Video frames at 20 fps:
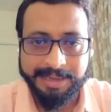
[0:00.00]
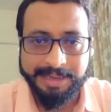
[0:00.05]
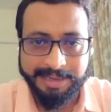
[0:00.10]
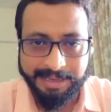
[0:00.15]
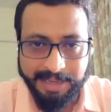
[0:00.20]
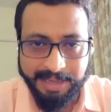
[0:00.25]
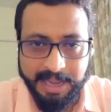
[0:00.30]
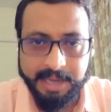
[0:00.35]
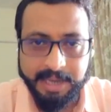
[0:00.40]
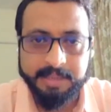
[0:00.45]

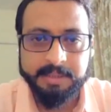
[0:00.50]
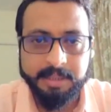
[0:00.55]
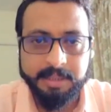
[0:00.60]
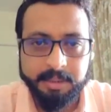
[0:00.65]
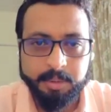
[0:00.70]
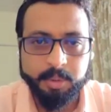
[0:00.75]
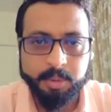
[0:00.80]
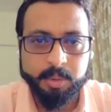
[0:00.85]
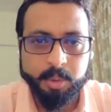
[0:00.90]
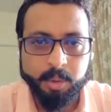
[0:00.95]

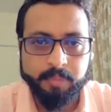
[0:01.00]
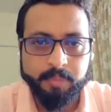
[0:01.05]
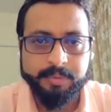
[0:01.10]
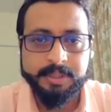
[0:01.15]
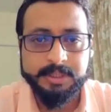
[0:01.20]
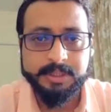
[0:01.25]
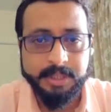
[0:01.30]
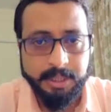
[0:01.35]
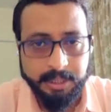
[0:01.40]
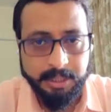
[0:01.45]
reacted to
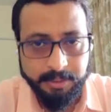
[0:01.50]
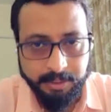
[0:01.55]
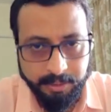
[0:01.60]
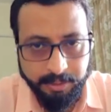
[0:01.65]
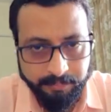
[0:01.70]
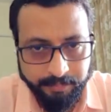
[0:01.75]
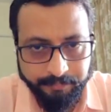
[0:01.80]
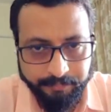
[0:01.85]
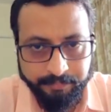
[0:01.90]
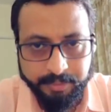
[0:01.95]
COVID
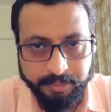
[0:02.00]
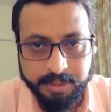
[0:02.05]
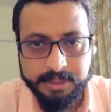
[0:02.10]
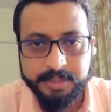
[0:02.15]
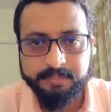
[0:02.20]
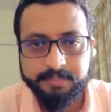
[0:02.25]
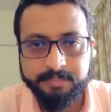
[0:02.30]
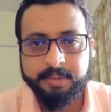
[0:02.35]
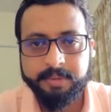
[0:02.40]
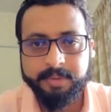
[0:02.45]
even
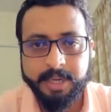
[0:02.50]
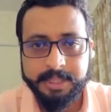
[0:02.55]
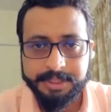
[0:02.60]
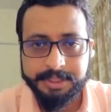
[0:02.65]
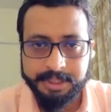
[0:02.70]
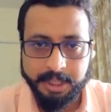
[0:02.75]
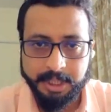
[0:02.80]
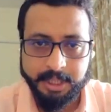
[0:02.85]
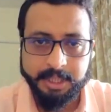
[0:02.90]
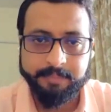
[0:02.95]
first wave
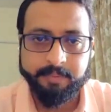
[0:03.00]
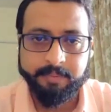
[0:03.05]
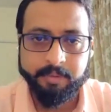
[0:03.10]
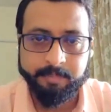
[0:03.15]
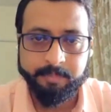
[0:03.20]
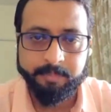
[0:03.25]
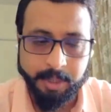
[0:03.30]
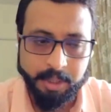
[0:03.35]
and second wave,